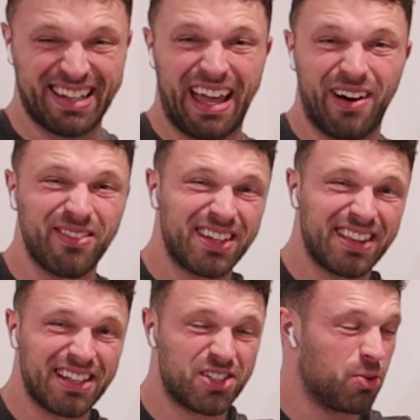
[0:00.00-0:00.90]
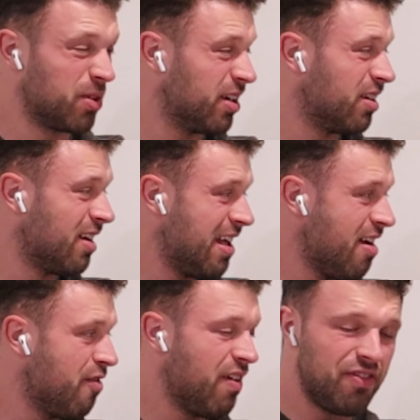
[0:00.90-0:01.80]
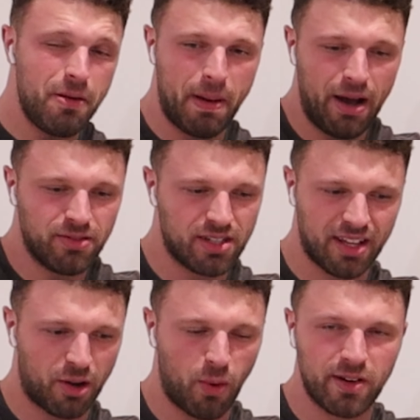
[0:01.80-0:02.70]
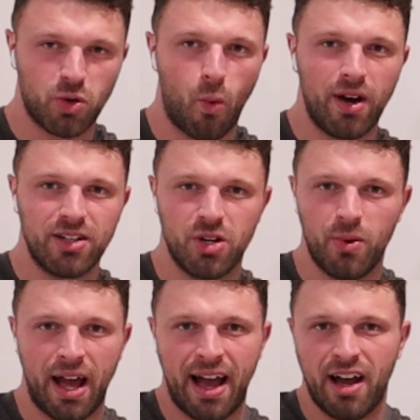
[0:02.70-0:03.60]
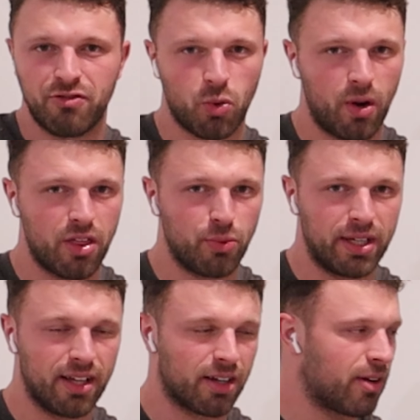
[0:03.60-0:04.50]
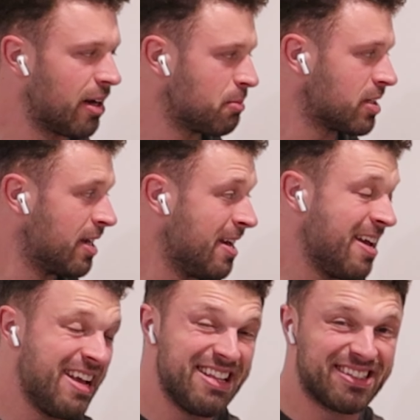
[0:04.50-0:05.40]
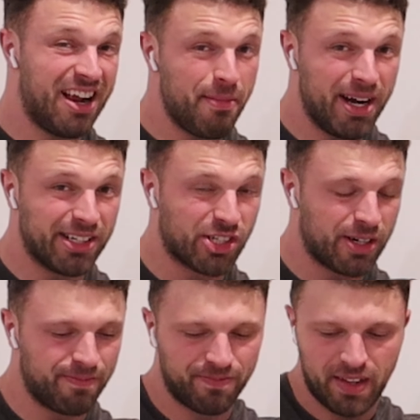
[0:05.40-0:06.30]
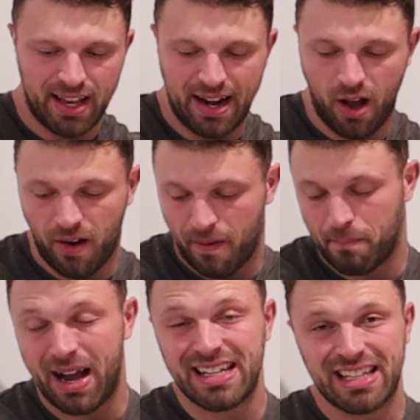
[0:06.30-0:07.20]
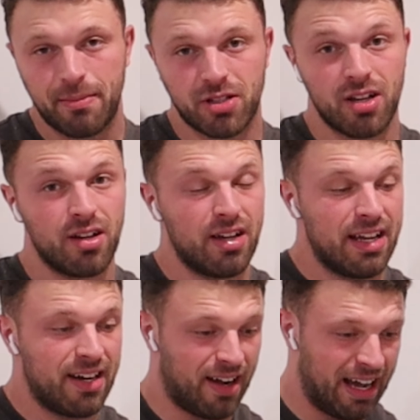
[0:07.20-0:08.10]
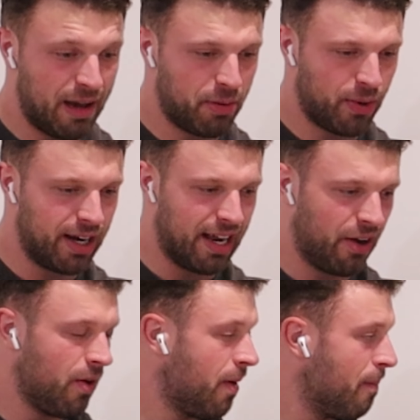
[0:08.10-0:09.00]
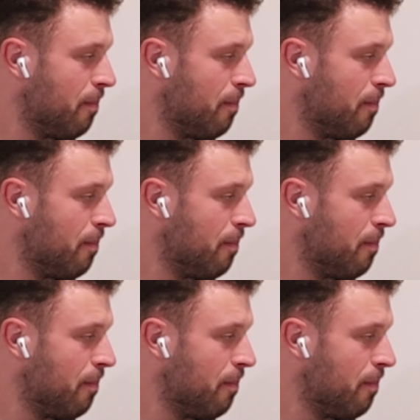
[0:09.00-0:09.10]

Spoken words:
don't think that's too good. 50 pounds is like what, 22 and a half, 23 kilograms? It's not much. No, biceps, not happy right now,